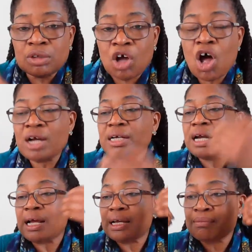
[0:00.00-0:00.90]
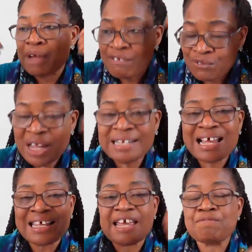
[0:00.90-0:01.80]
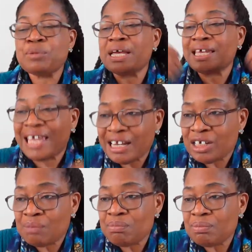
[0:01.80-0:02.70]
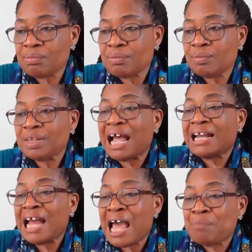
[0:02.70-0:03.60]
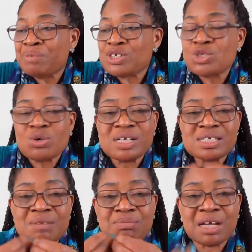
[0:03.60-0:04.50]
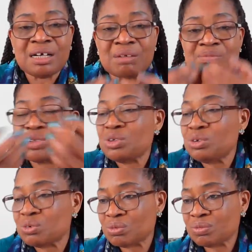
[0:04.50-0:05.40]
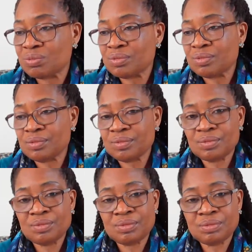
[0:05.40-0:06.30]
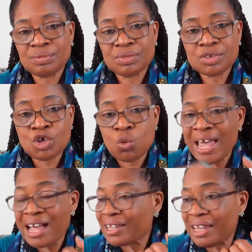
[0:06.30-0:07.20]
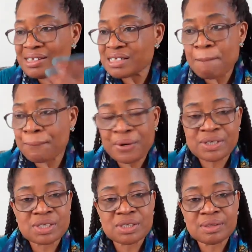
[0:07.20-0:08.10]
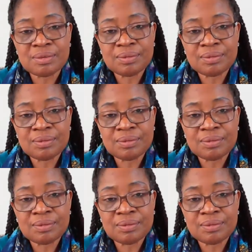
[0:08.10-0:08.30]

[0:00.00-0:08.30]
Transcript: God, my father gave me a kingdom, and I bestow the same kingdom to you. So we are kings and priests.